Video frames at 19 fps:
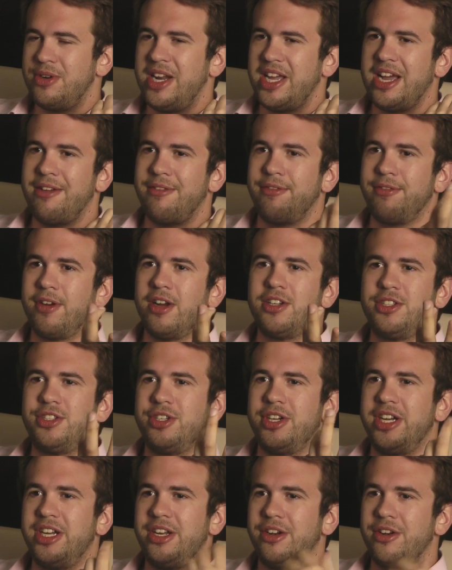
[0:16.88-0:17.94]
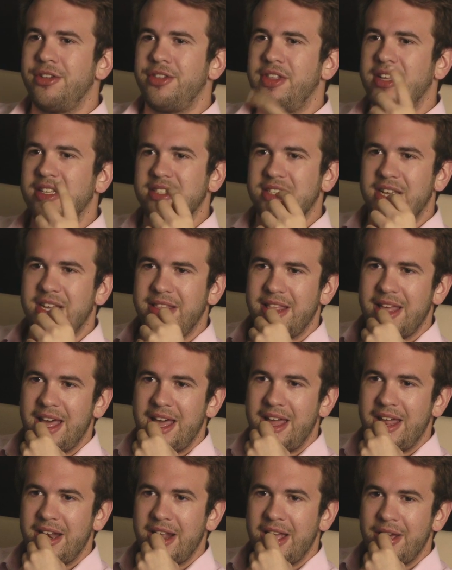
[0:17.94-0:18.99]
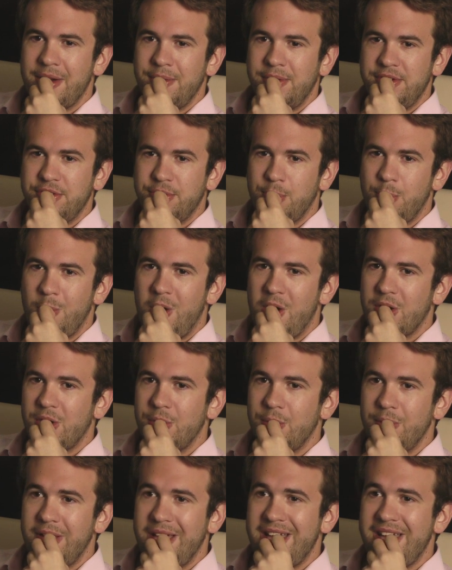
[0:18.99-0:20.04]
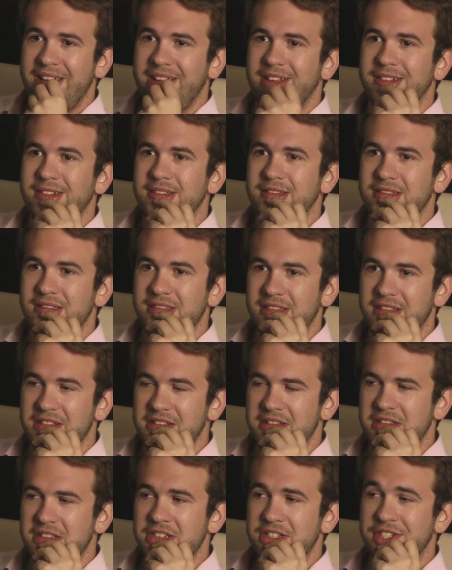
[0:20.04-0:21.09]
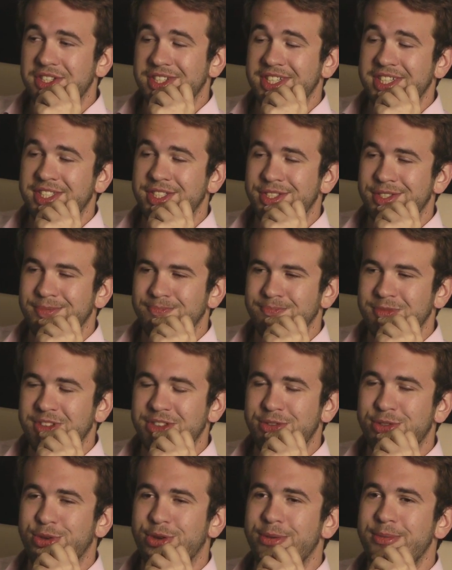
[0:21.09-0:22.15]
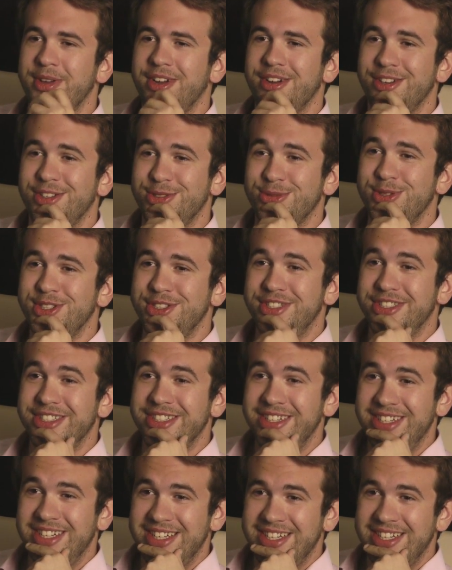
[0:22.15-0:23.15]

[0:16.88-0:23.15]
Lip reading: When I got frustrated or things like that, I would just walk away, usually, screaming curse words.